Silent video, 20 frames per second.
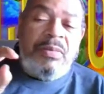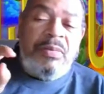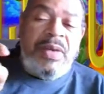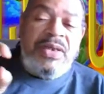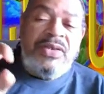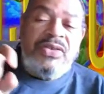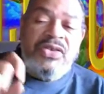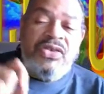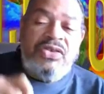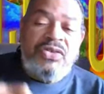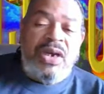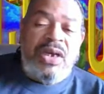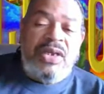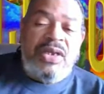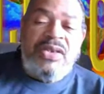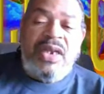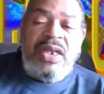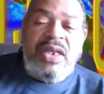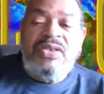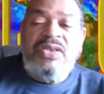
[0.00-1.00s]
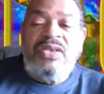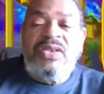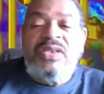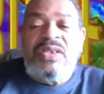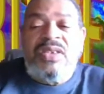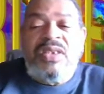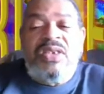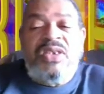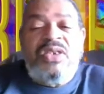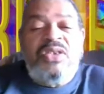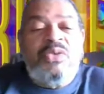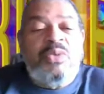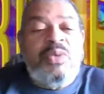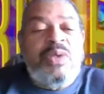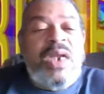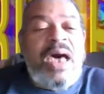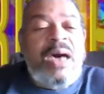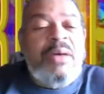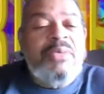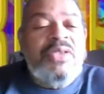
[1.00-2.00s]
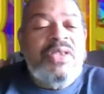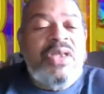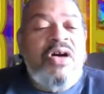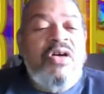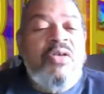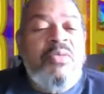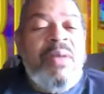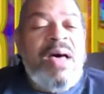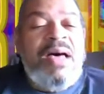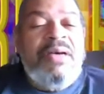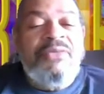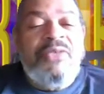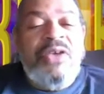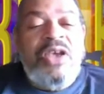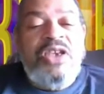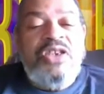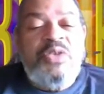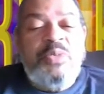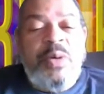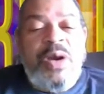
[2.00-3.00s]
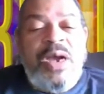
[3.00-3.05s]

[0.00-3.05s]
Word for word: this translation says, When I was on my face